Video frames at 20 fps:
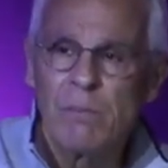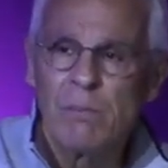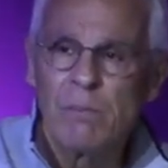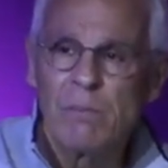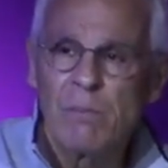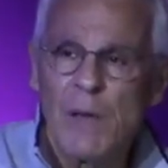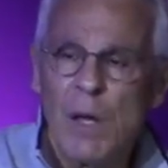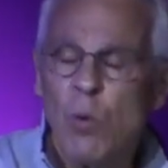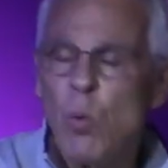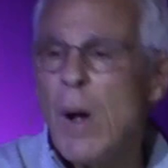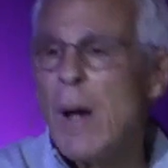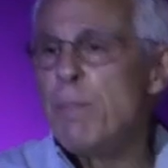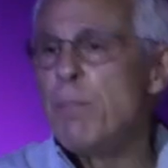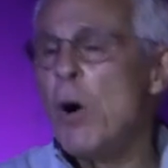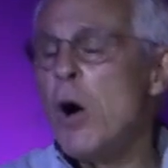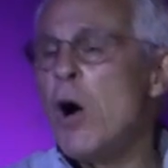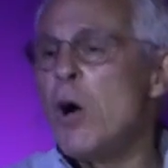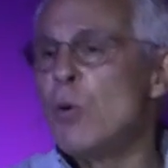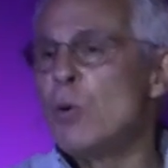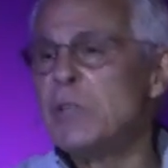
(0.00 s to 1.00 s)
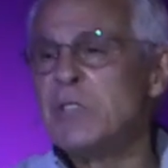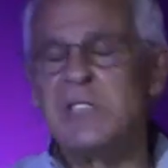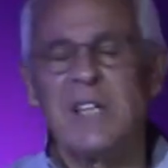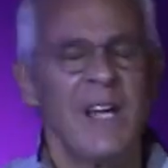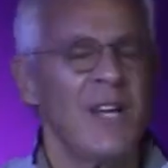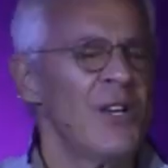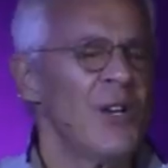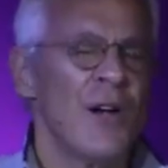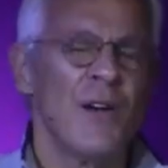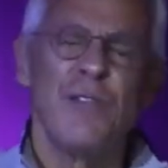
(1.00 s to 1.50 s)
And why Paul would
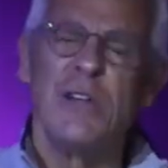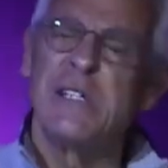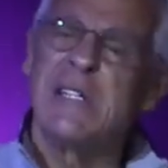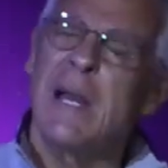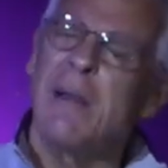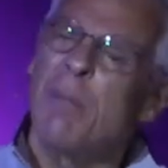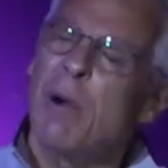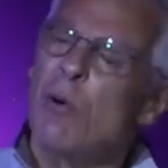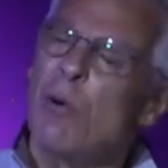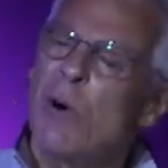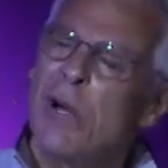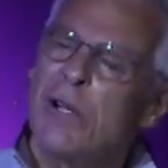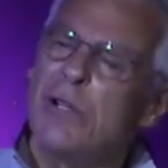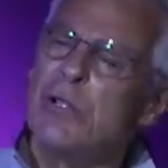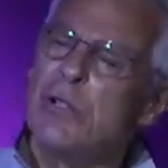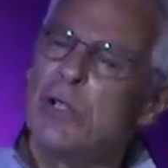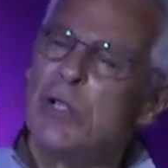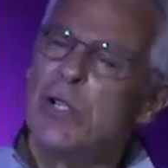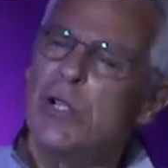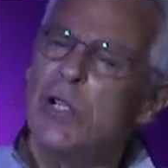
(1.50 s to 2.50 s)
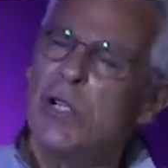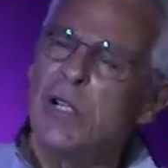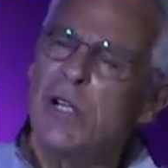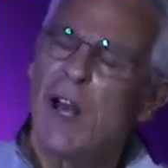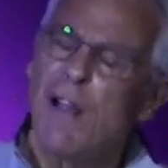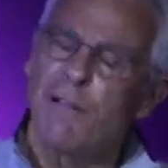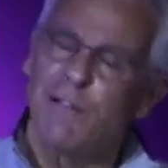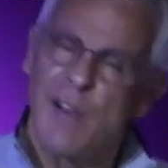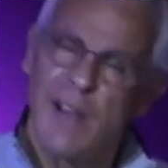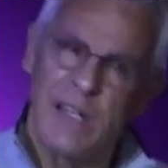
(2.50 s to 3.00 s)
say, you know, every time I want to do good,
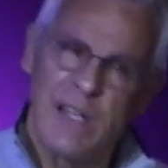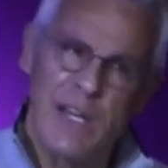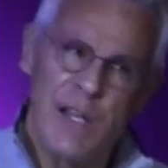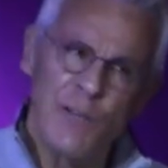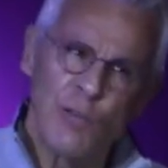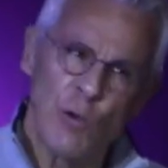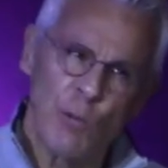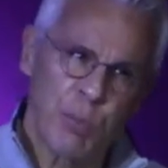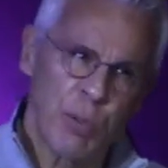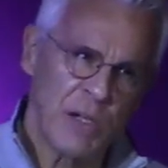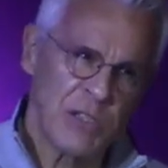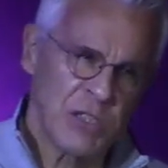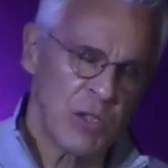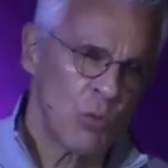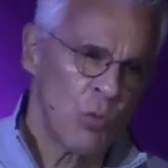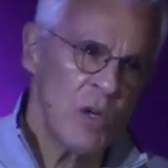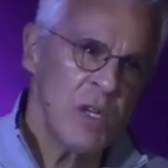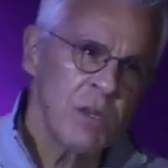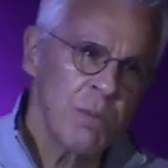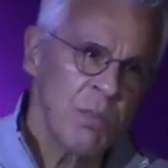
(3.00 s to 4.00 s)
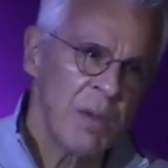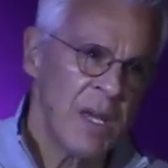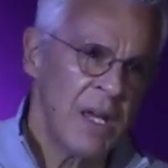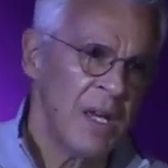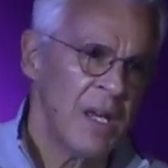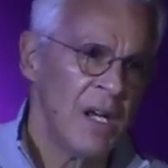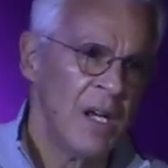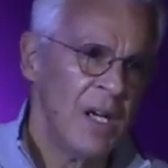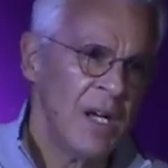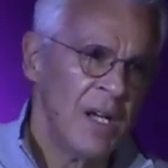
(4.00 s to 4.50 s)
I find evil present with me.
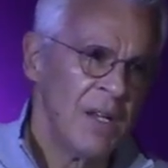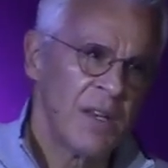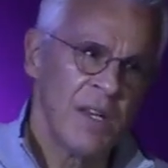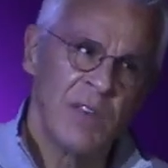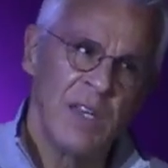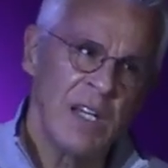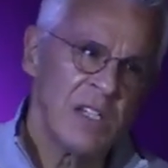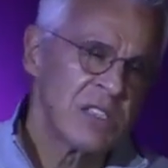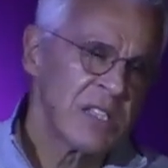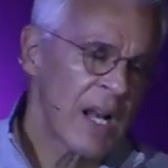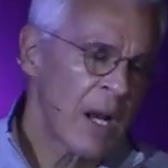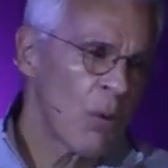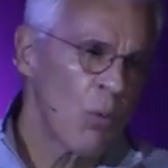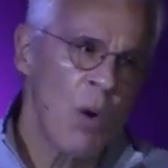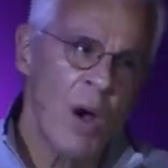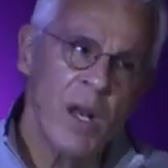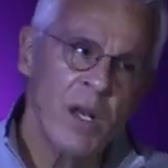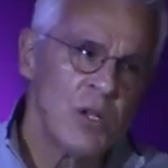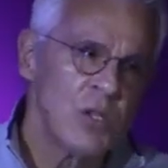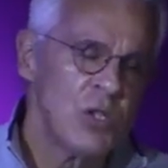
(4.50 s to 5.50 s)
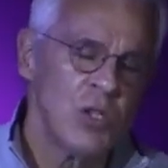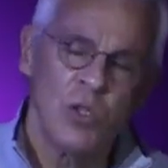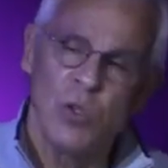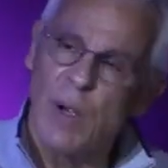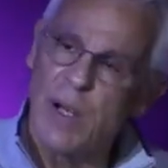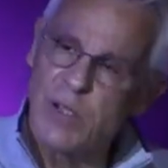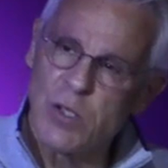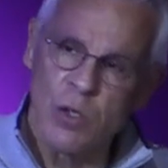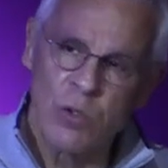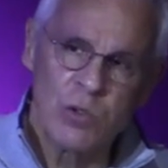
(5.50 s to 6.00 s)
The things that I want to do, I
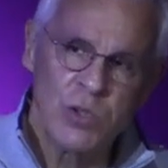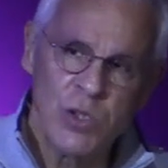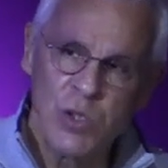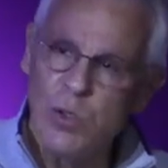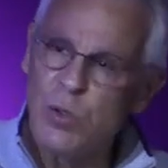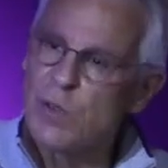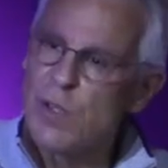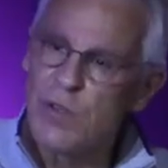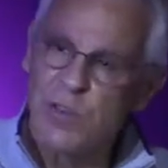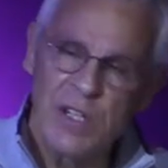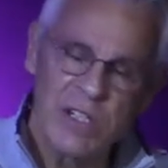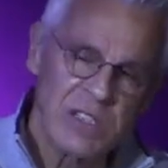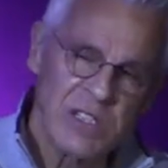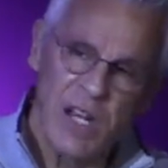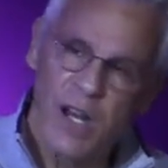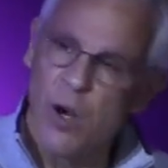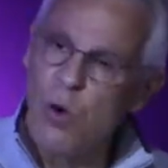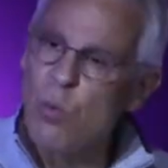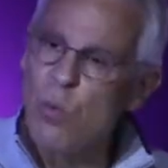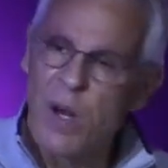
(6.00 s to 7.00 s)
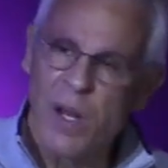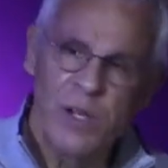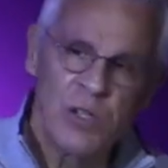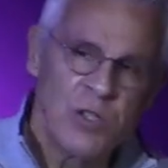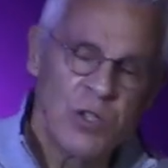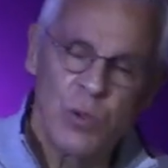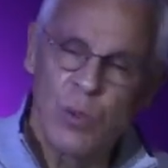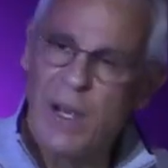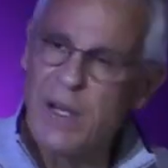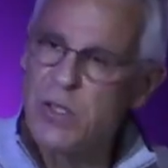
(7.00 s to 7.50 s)
don't do, and the things I don't want to
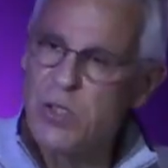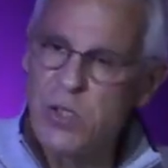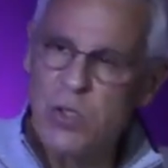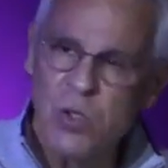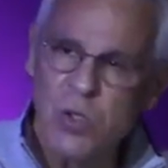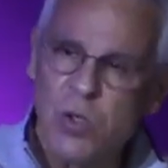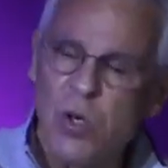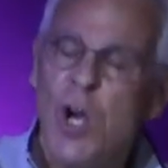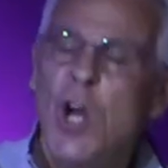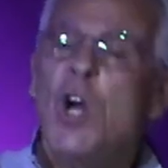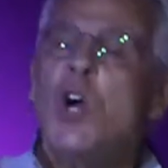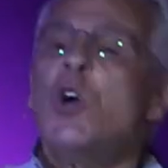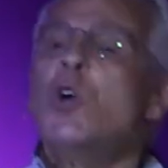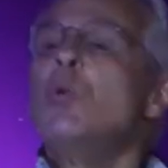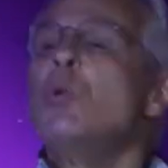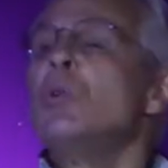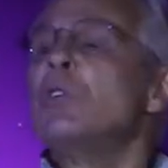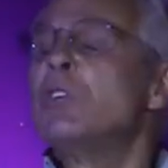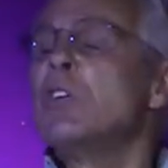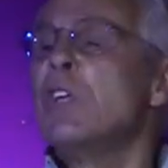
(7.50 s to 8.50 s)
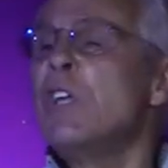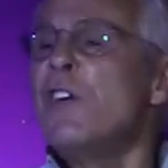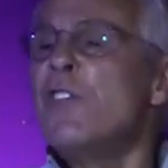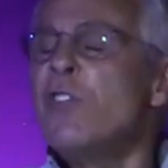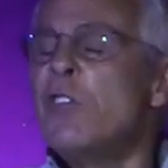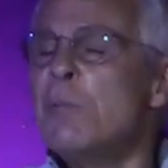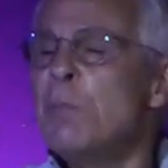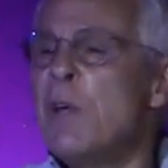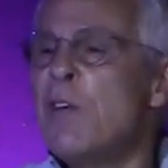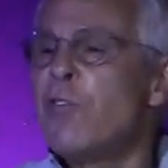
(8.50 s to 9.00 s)
do, I do. Who will
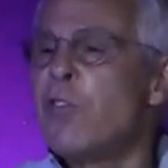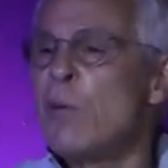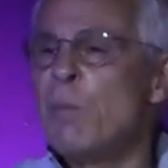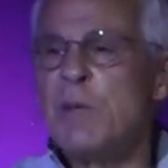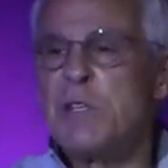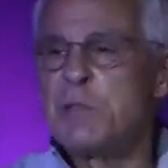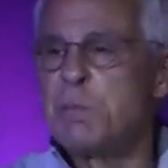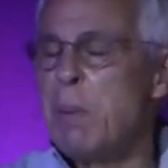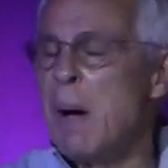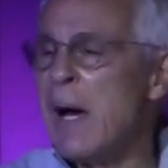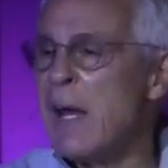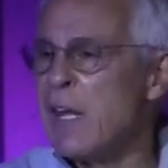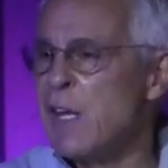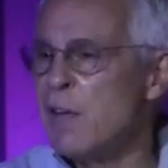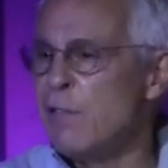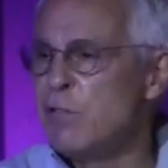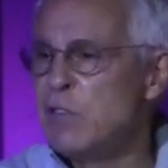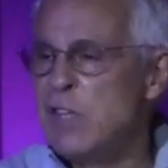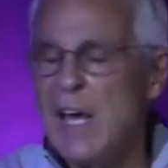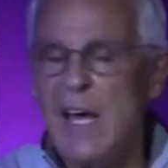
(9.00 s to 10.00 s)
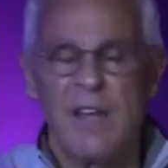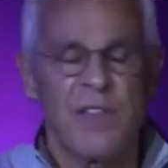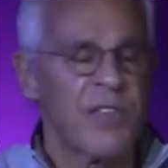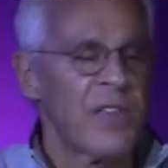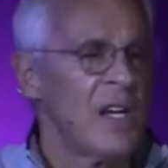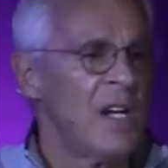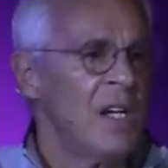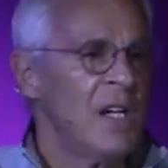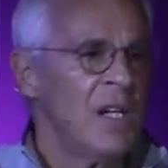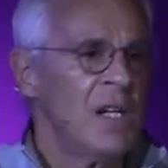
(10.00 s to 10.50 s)
deliver me from this body of death?
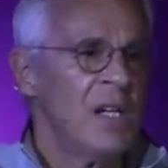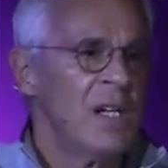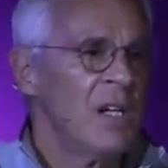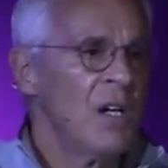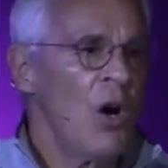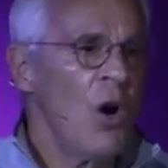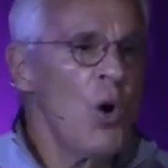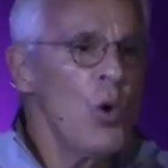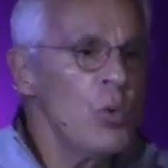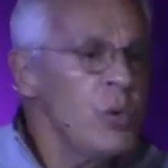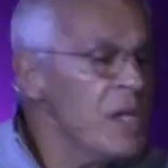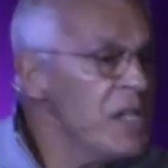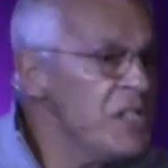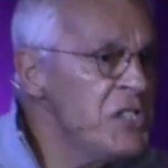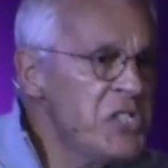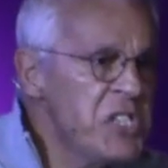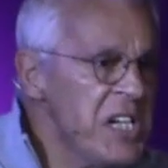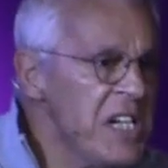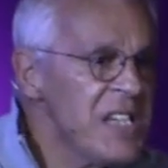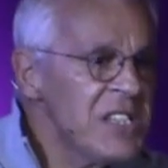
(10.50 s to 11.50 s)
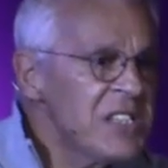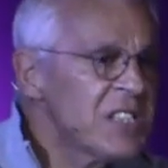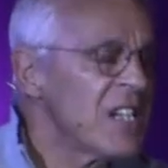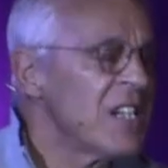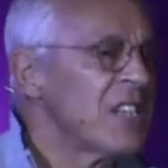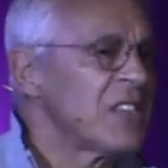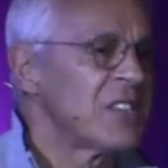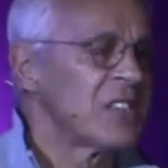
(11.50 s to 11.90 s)
Only Jesus.